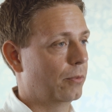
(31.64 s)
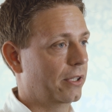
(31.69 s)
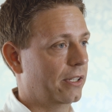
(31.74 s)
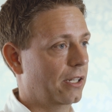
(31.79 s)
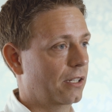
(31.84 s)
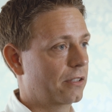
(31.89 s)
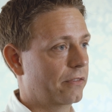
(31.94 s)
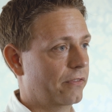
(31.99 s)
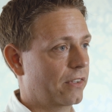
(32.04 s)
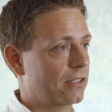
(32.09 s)

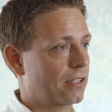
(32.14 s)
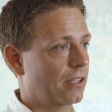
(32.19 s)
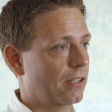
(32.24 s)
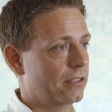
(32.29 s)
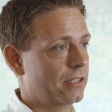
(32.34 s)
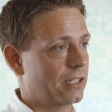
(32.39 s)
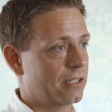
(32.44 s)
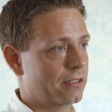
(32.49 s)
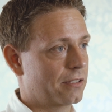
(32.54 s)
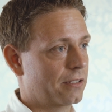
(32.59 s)
predictive
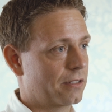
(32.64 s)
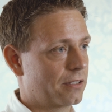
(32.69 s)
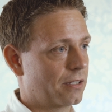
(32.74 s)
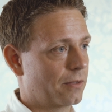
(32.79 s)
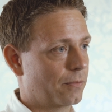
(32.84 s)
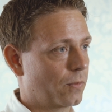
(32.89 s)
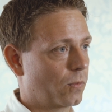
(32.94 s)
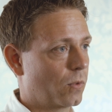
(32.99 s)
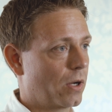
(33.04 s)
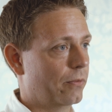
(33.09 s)
intelligence
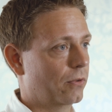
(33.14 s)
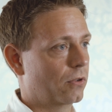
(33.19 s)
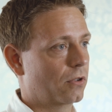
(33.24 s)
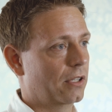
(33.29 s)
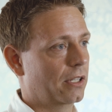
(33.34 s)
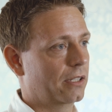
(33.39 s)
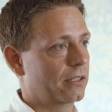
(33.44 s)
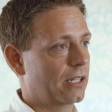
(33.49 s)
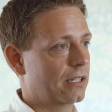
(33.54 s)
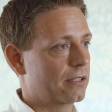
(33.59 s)
system where we
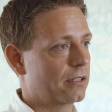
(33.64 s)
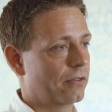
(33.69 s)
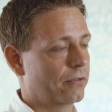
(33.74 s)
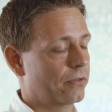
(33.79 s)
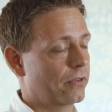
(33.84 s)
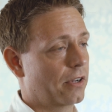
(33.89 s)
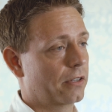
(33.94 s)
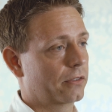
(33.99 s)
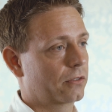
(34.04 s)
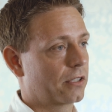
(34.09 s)
collect data
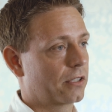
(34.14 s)
for our